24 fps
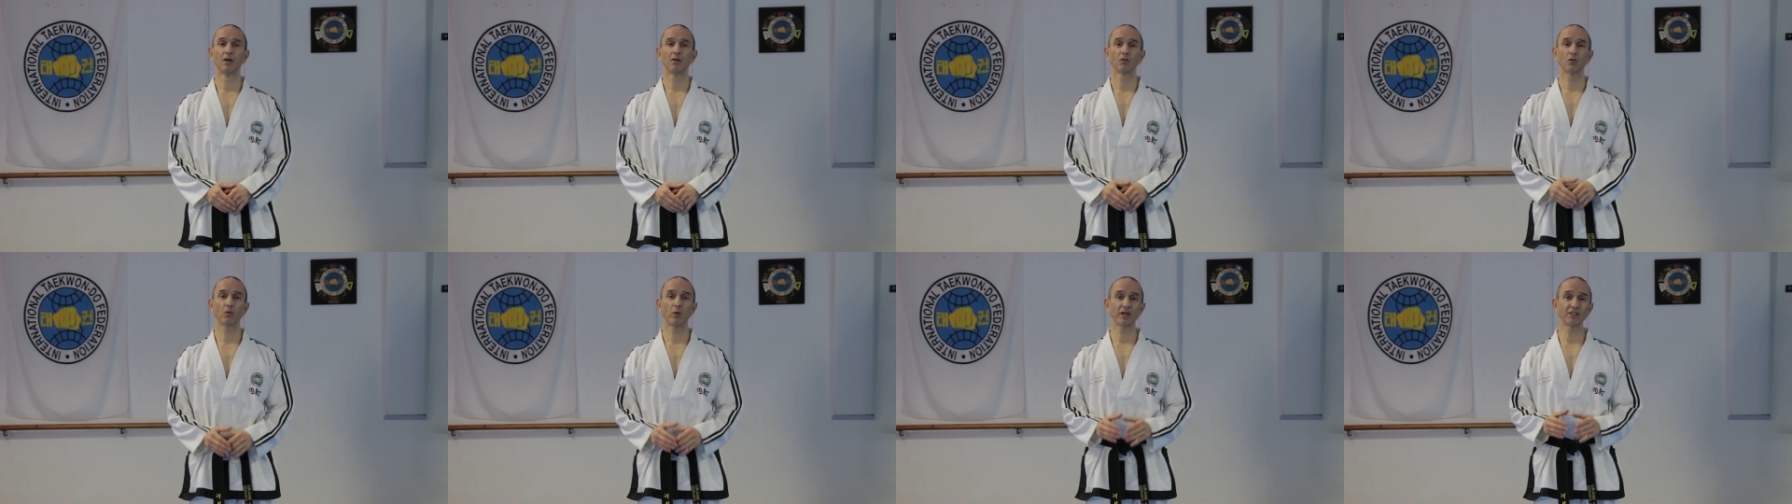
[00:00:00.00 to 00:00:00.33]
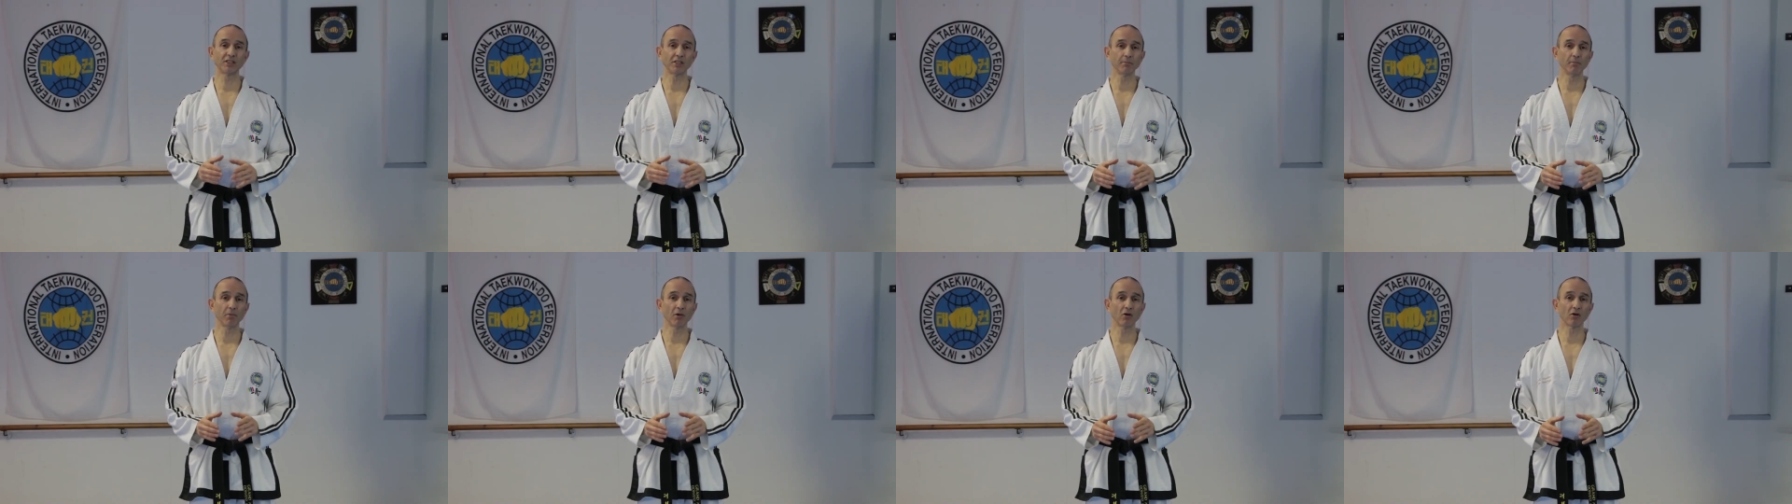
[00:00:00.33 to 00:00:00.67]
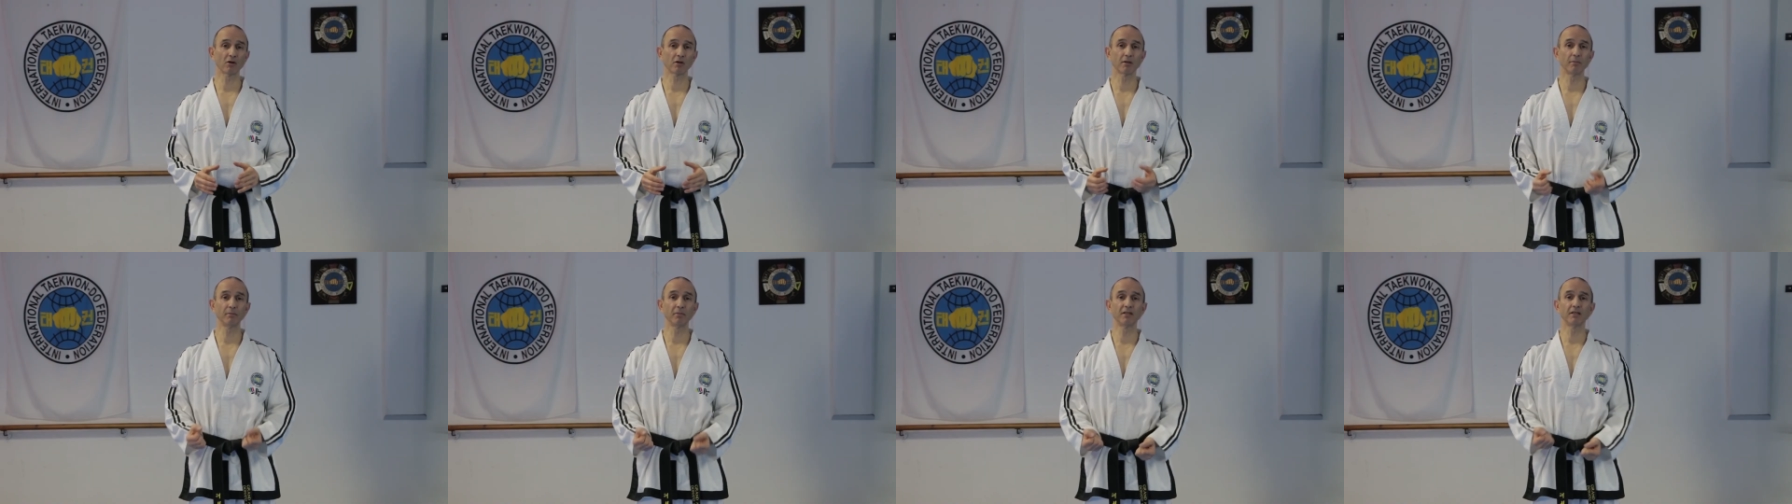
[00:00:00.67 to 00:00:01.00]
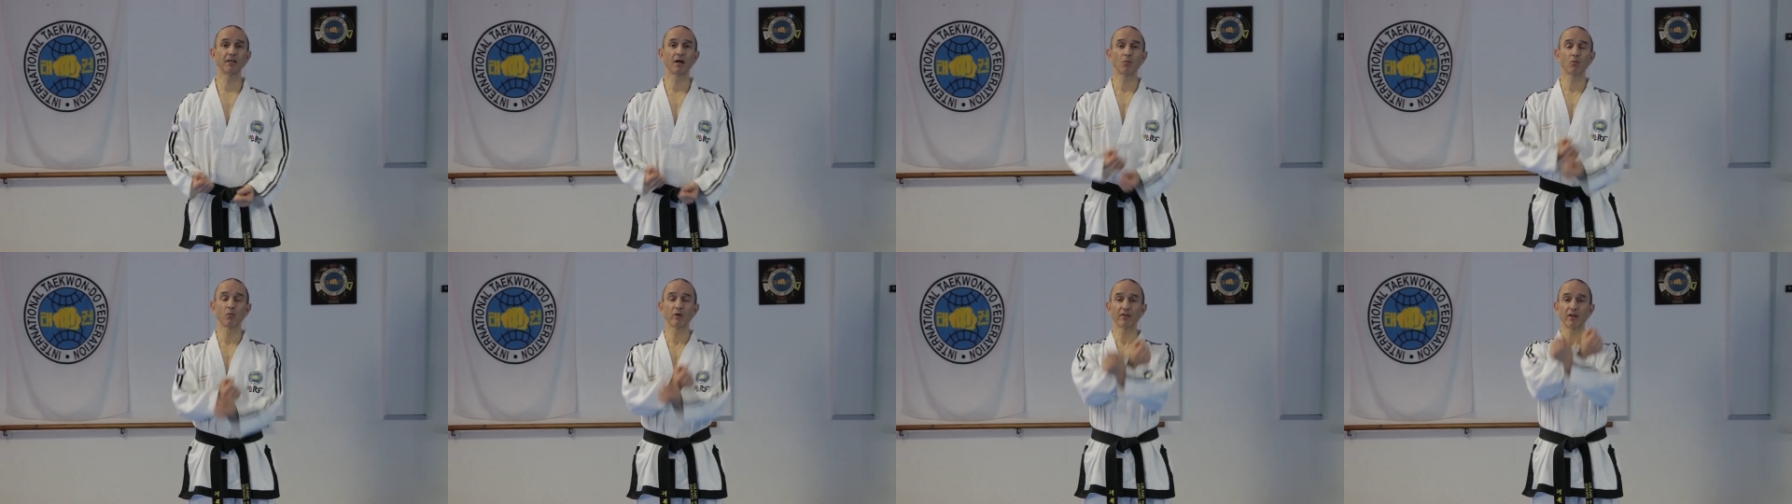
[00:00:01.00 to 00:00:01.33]
The wedging block can be
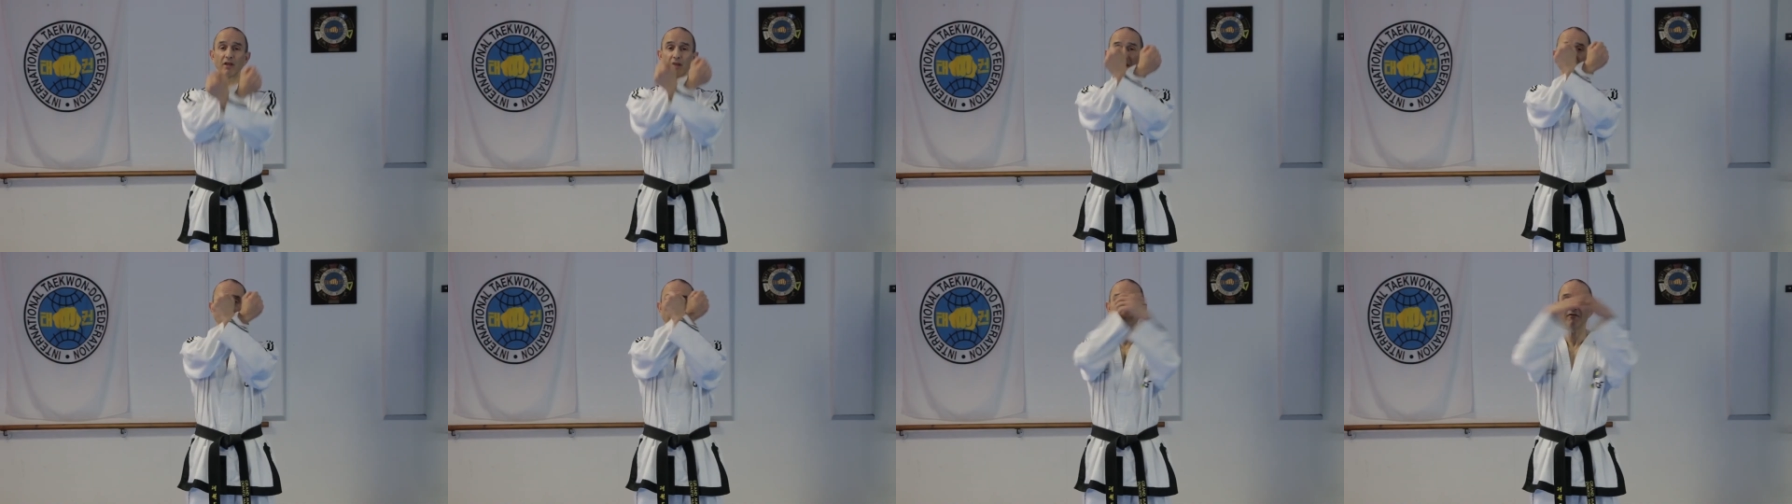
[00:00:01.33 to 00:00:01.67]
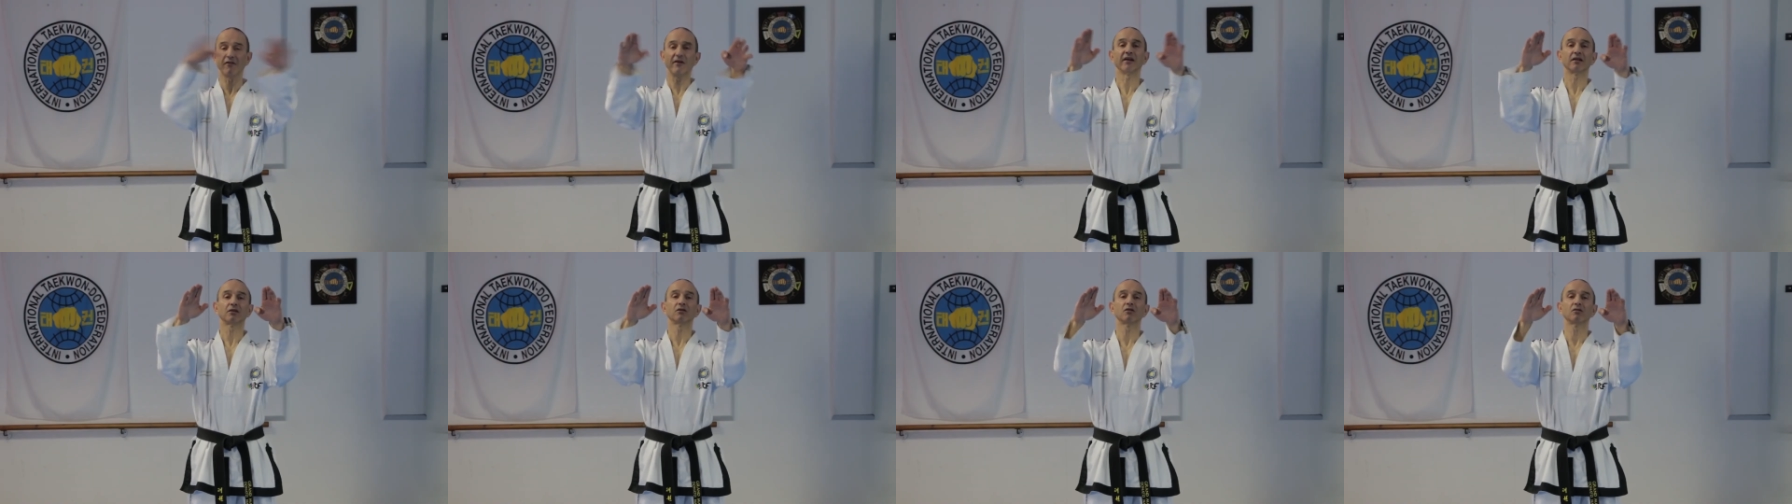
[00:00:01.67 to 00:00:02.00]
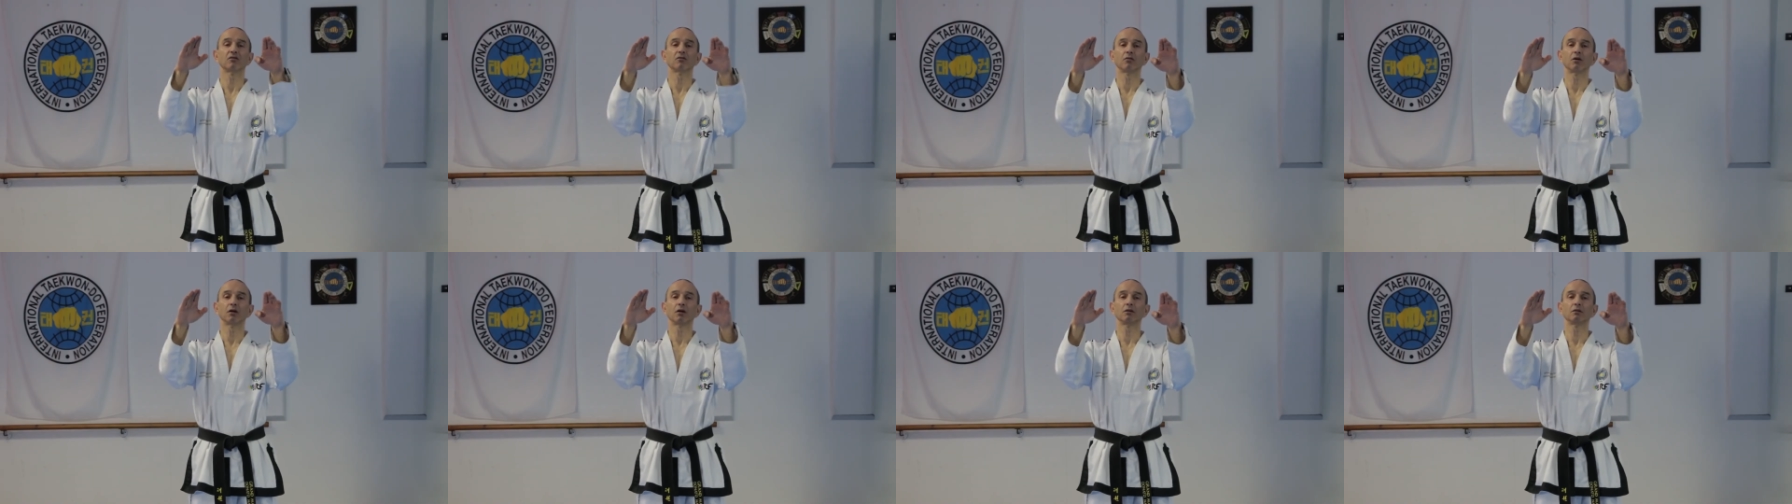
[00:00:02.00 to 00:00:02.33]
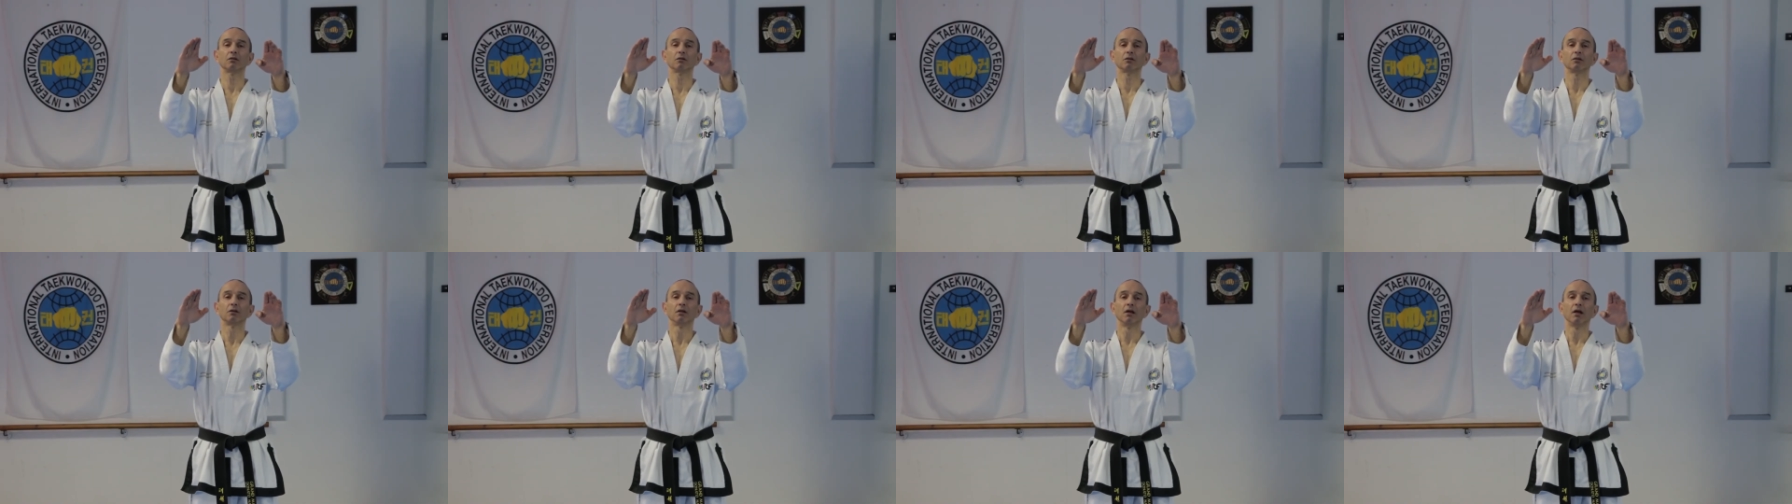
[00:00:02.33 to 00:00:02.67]
done with a knife hand as
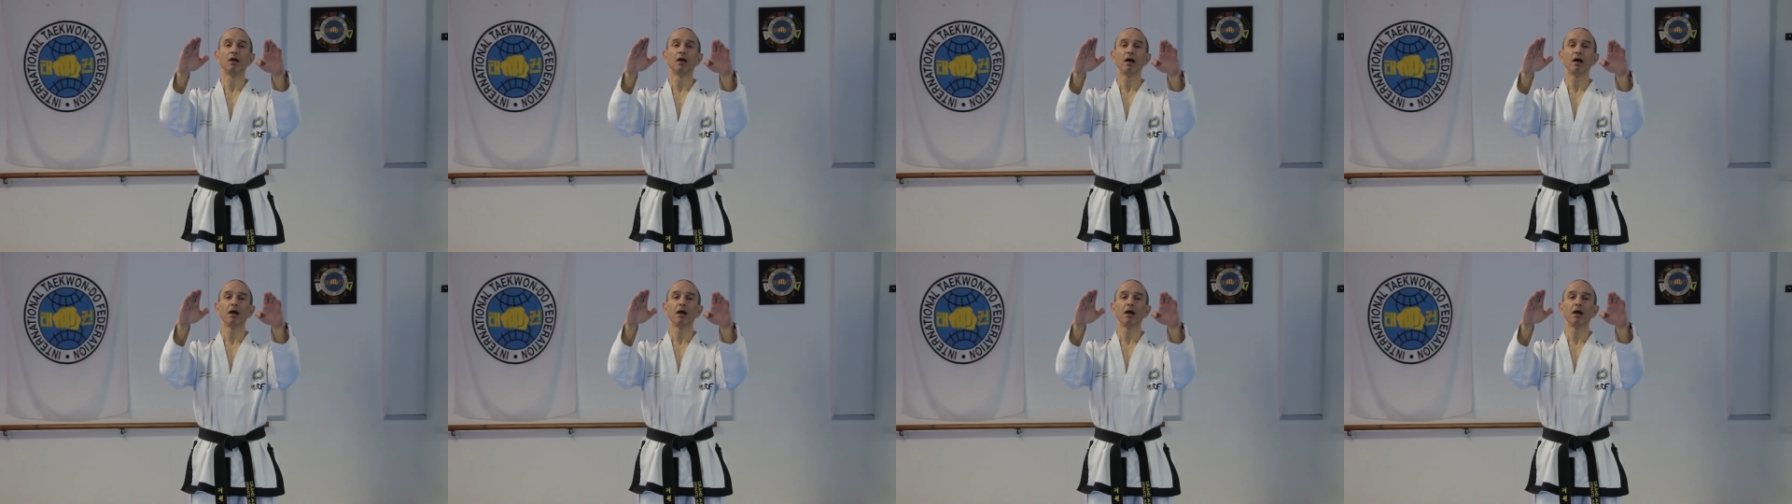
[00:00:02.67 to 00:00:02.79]
well,